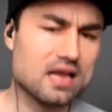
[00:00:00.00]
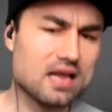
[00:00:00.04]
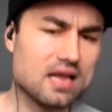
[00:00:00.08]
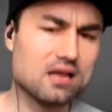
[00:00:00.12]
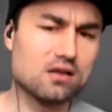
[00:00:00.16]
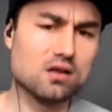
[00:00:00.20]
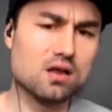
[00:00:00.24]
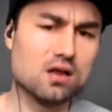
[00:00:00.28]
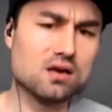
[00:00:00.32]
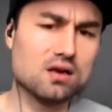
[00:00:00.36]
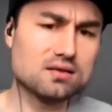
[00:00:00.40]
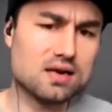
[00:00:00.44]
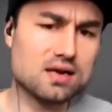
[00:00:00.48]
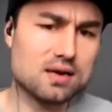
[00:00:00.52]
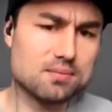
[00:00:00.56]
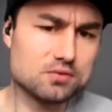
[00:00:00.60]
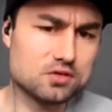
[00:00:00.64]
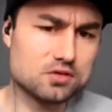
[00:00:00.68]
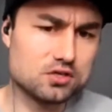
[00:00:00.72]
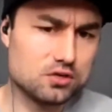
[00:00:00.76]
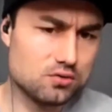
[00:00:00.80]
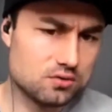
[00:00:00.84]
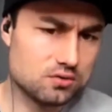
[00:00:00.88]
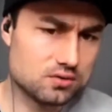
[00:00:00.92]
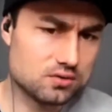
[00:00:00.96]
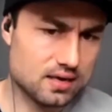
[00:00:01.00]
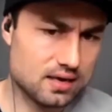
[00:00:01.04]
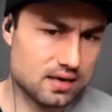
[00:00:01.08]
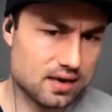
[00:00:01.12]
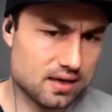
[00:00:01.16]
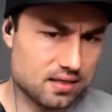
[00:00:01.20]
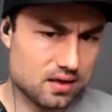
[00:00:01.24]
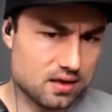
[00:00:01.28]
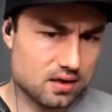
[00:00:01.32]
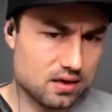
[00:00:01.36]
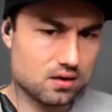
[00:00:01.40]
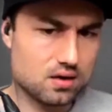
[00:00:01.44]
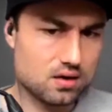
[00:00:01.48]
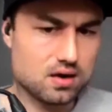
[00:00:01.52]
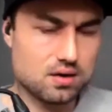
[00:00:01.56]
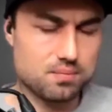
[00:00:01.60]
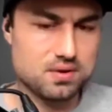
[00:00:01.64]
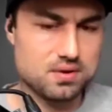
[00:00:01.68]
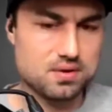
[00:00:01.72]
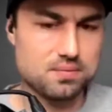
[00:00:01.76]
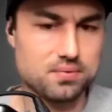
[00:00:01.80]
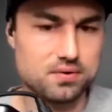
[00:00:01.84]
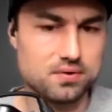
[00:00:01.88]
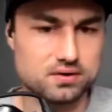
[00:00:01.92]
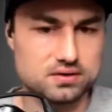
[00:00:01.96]
And a lot of times too is like, I think a lot of
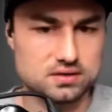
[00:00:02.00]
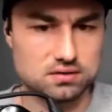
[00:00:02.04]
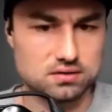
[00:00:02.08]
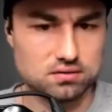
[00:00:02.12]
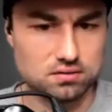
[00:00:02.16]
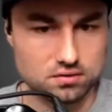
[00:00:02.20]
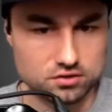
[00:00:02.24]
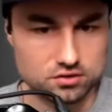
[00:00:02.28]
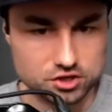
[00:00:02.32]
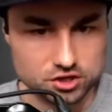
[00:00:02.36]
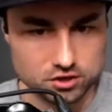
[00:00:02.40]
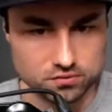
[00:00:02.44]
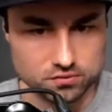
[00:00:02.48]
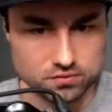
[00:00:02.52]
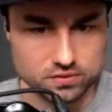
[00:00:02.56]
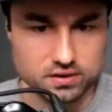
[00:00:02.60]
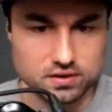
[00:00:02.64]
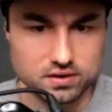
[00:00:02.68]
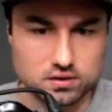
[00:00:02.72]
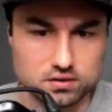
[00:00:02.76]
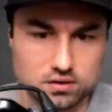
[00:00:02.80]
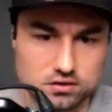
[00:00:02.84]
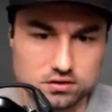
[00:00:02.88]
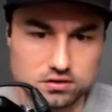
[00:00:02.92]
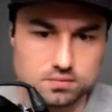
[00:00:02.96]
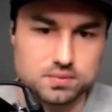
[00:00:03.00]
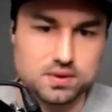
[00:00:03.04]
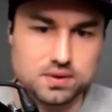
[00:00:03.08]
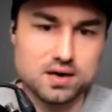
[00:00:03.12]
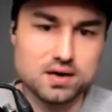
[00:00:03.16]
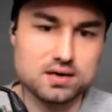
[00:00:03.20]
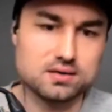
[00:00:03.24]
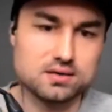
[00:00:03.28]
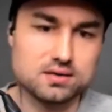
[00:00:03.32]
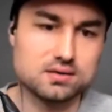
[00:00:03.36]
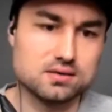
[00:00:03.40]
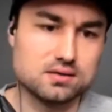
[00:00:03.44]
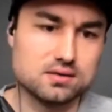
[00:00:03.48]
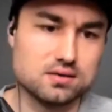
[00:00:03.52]
people are still children in adults' bodies.